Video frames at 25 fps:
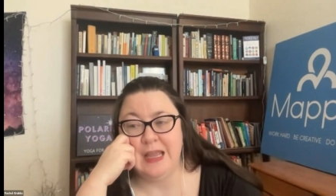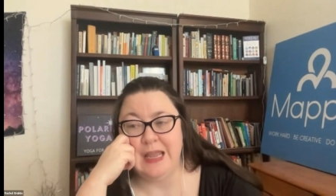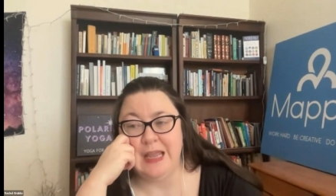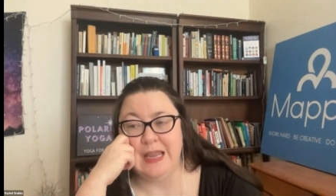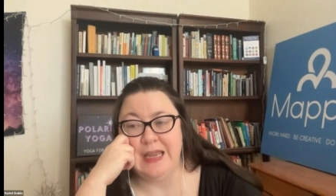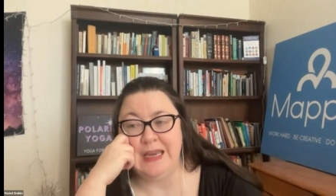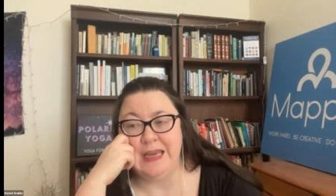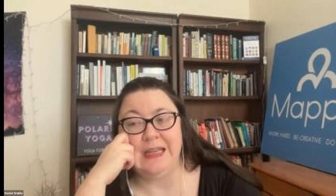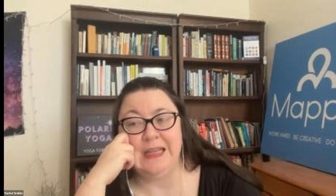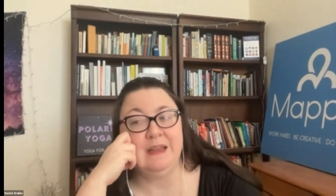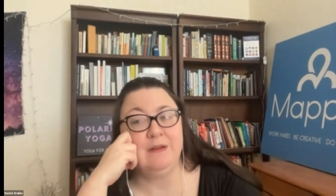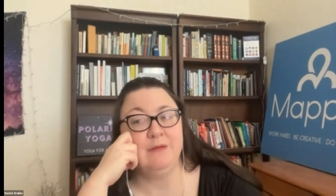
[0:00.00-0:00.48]

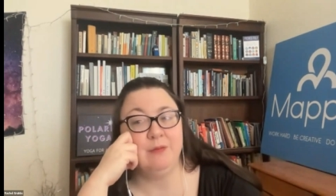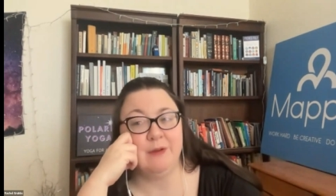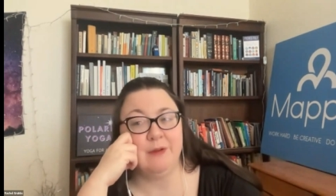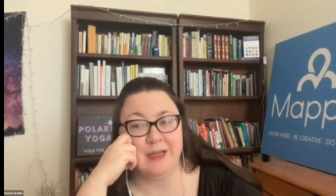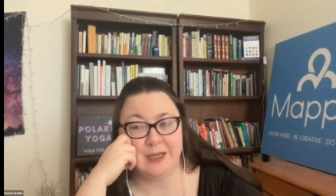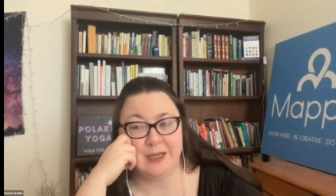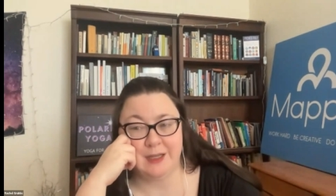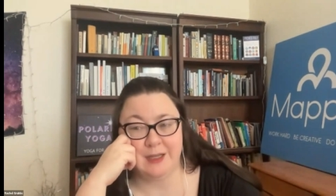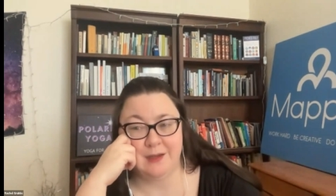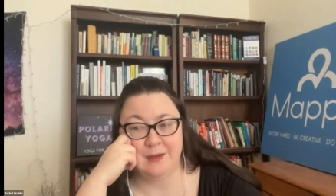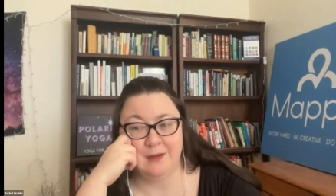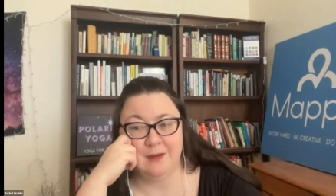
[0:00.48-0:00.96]
any
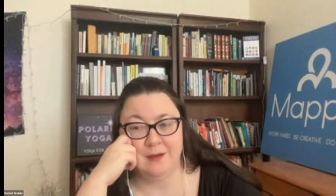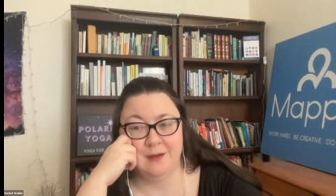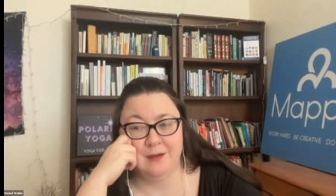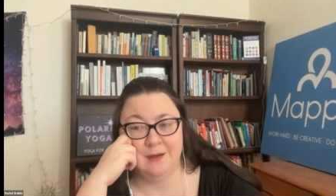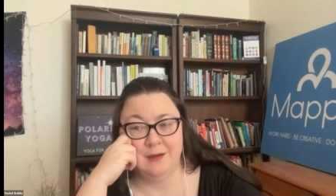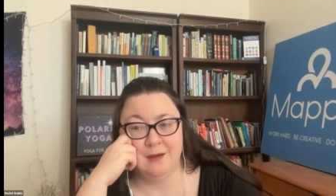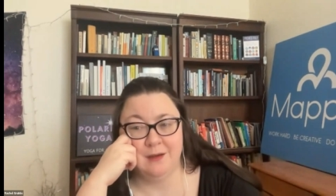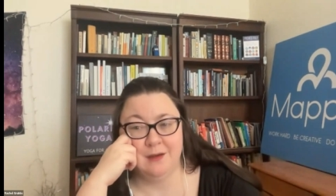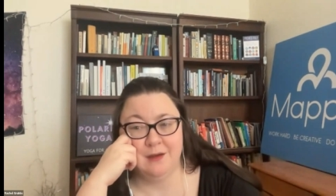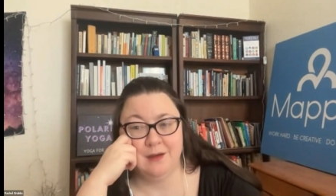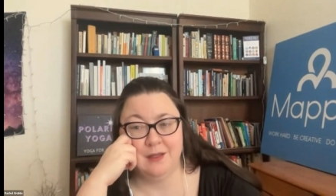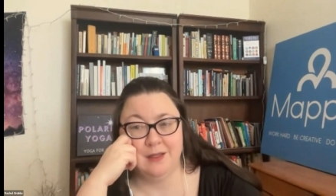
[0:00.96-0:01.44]
reading
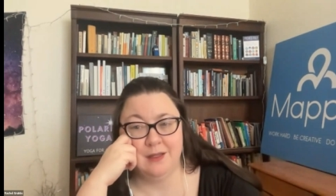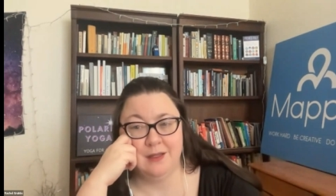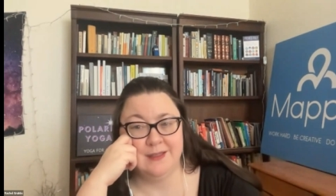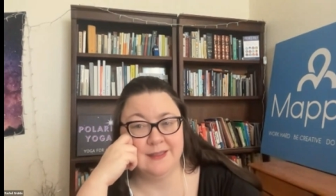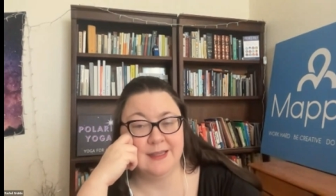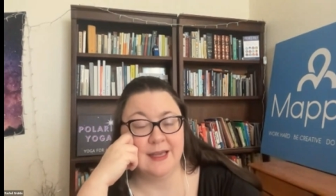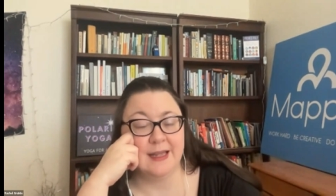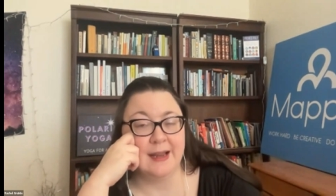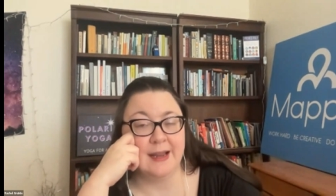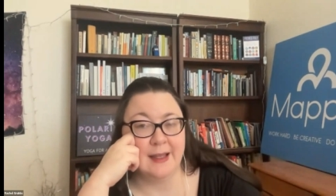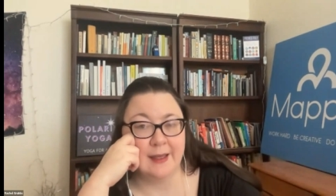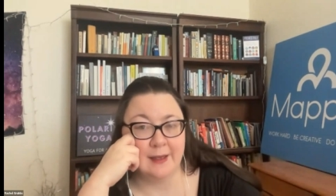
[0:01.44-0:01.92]
is
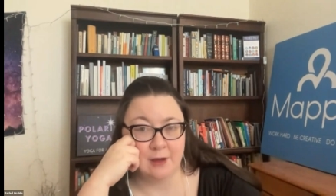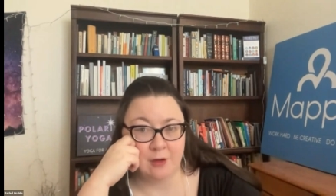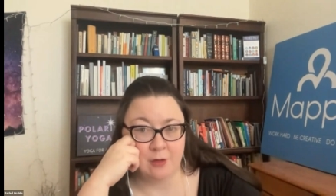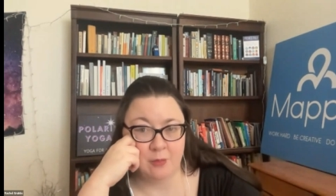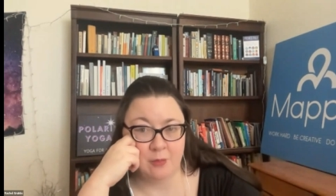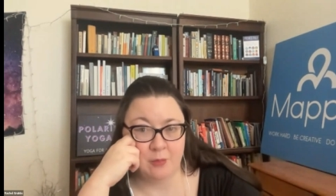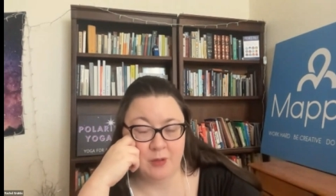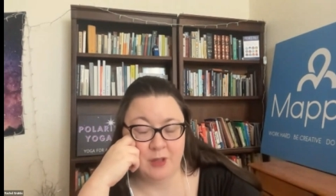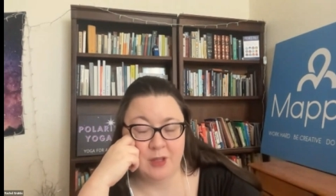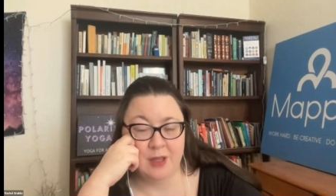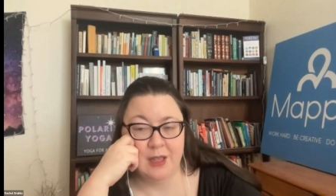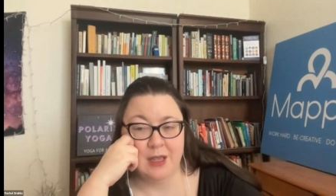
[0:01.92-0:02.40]
going to help.